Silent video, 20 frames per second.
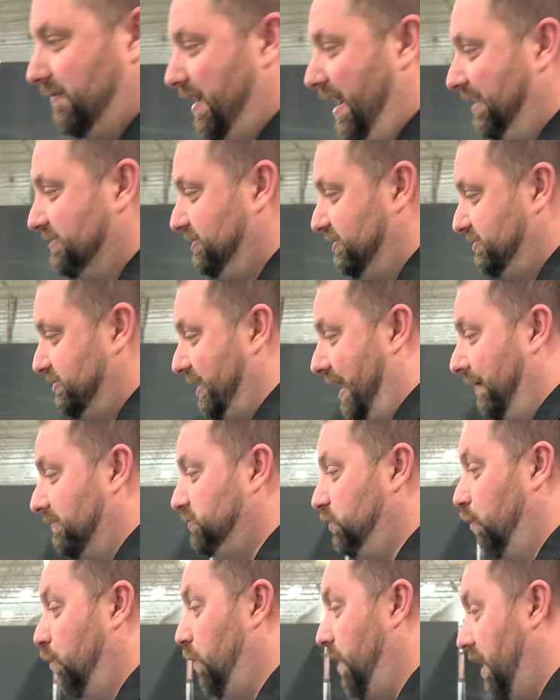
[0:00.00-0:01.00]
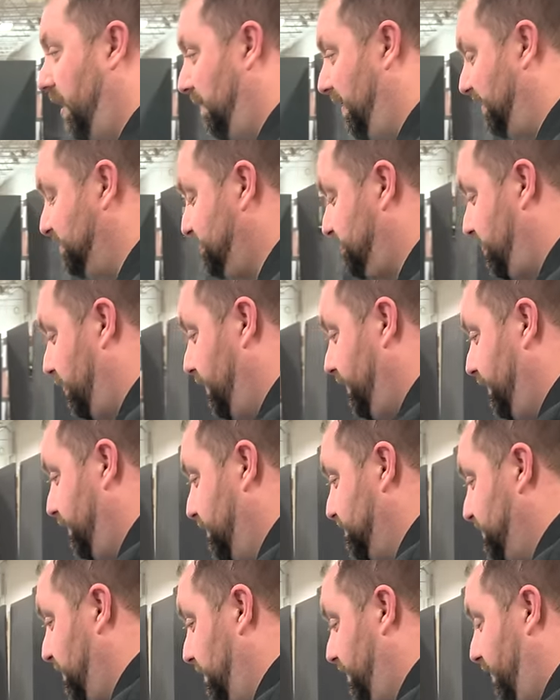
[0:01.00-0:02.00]
ratchet straps. Where am I storing
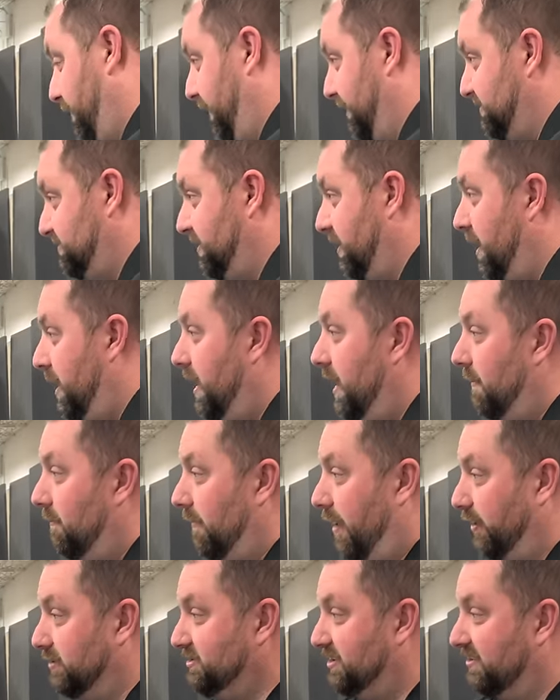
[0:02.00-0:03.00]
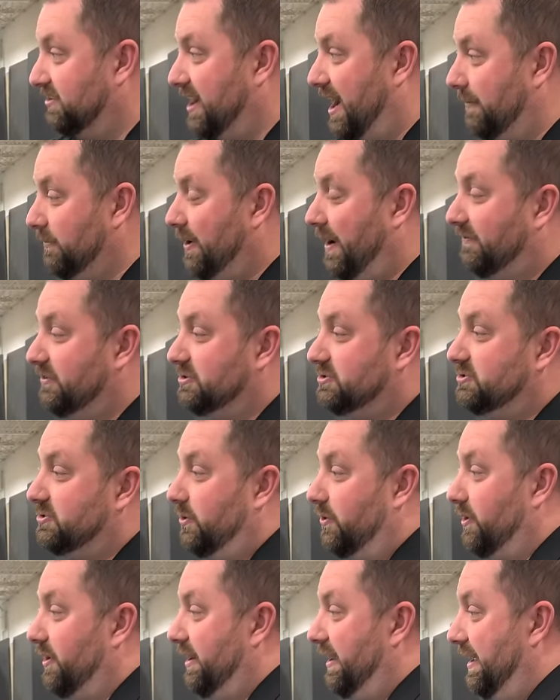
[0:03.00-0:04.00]
those components? Most of the time you have to
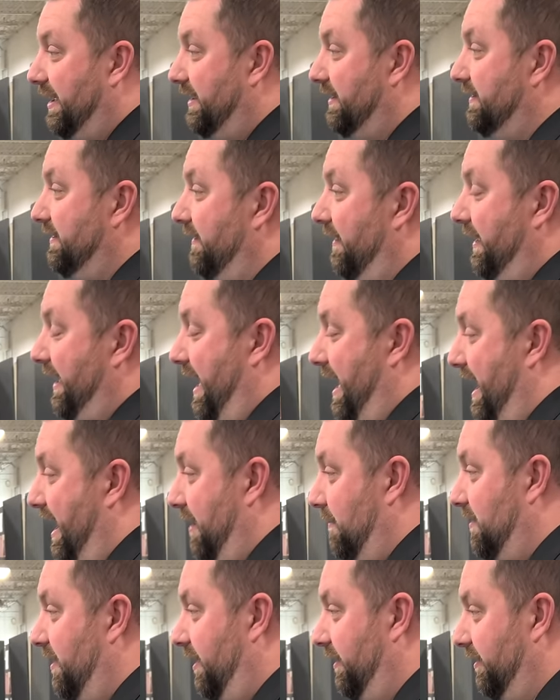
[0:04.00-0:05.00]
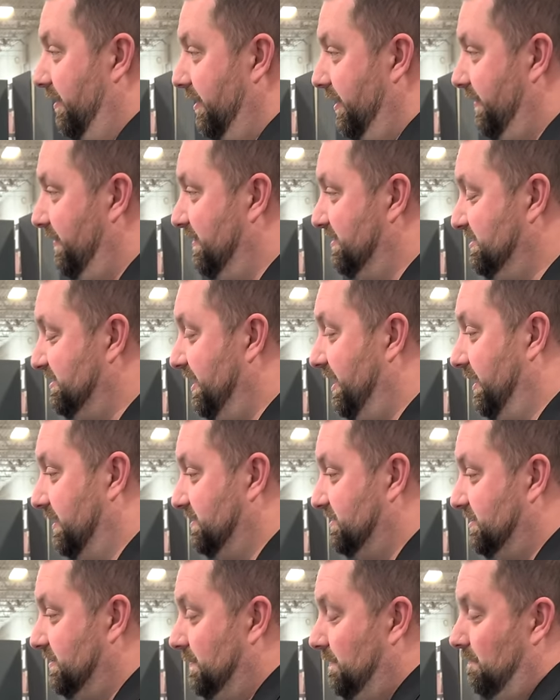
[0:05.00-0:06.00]
store it in the cab underneath the
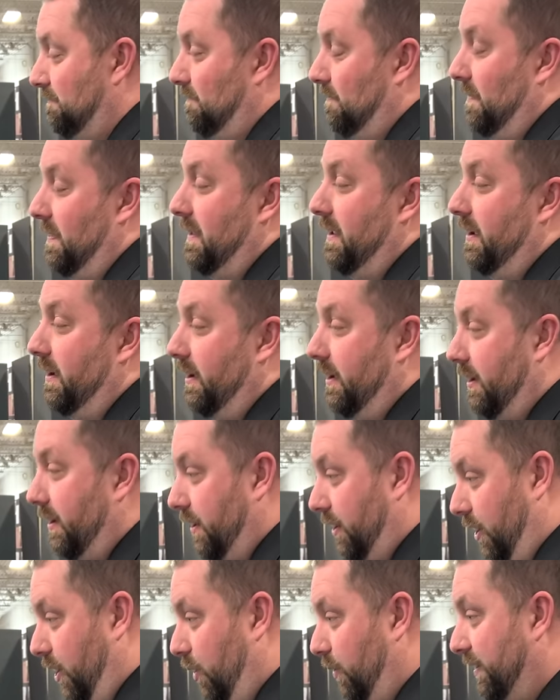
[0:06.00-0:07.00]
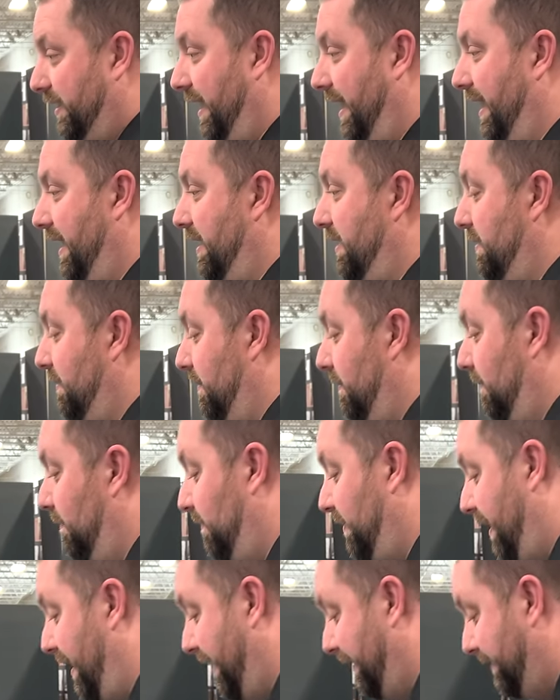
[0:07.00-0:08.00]
seats. Okay,
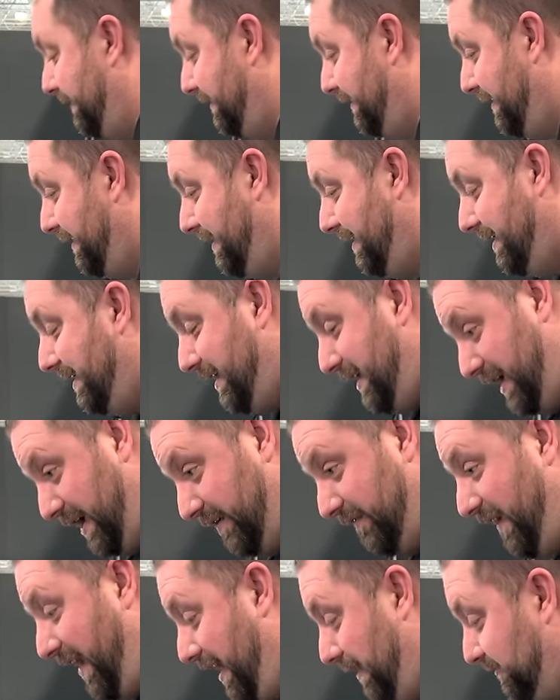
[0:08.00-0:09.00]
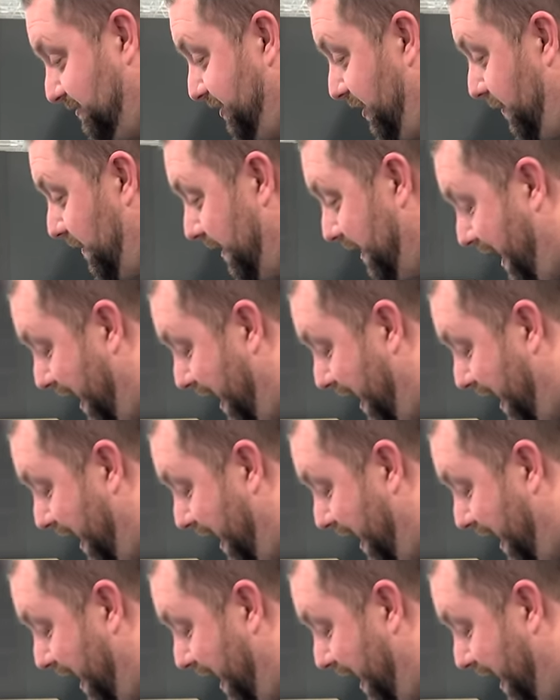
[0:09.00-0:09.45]
but if I am towing,